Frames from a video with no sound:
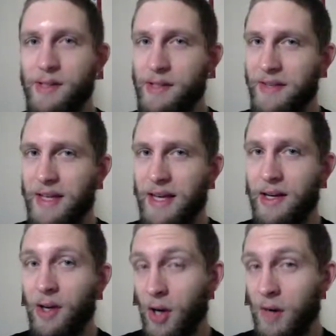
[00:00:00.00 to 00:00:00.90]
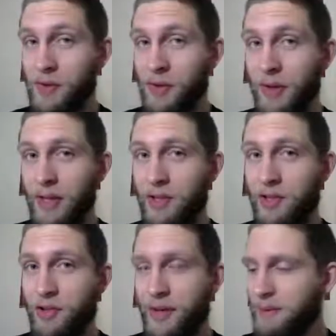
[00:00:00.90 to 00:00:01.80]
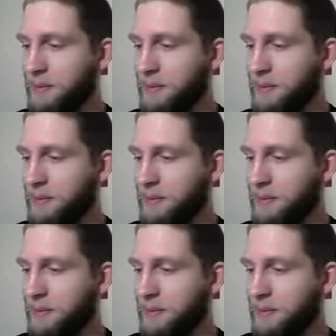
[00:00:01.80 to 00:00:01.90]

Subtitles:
if I can off-screen to train my